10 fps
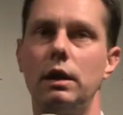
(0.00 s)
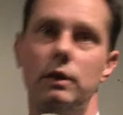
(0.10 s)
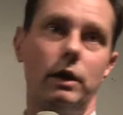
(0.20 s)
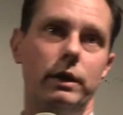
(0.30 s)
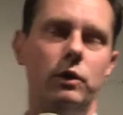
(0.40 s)

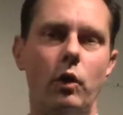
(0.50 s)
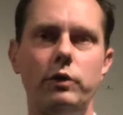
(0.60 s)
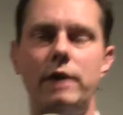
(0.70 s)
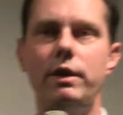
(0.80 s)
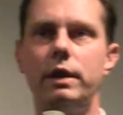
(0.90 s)
Not
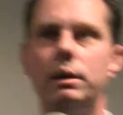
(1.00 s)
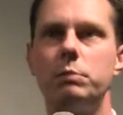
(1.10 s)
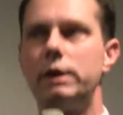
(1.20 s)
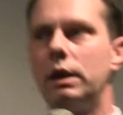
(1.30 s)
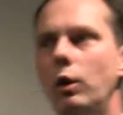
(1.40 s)
everything,
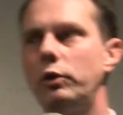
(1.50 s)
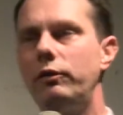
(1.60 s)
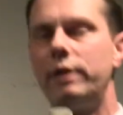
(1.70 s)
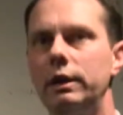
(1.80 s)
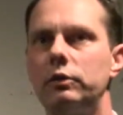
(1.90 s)
but a lot of
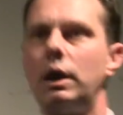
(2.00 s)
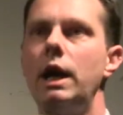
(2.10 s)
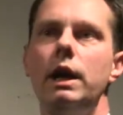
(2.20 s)
things.